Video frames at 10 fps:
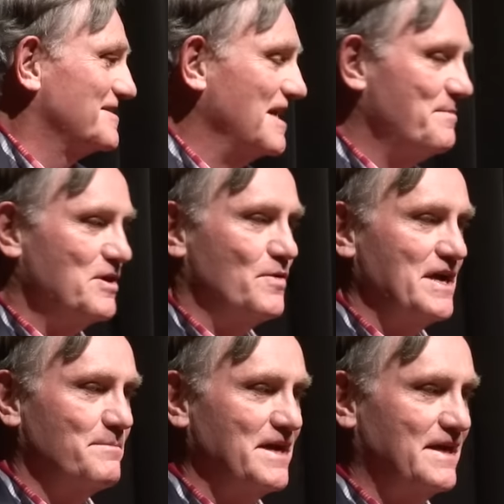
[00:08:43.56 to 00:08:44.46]
typing
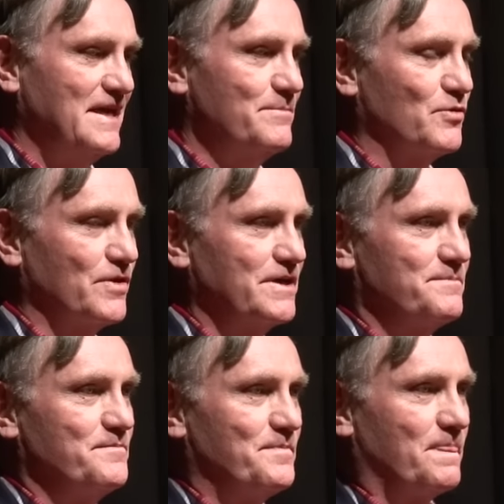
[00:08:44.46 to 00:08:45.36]
away at my
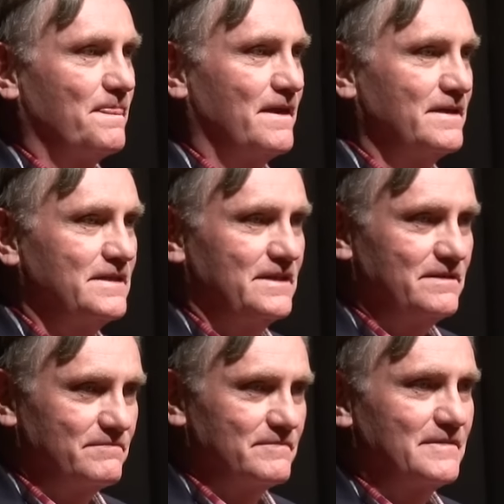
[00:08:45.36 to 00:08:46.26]
keyboard on the
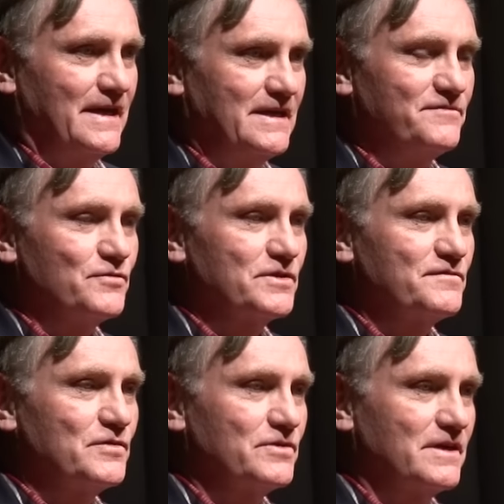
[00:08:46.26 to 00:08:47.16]
84th
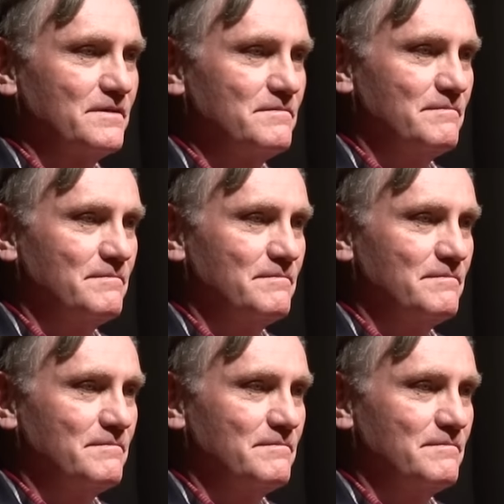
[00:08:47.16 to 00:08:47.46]
floor,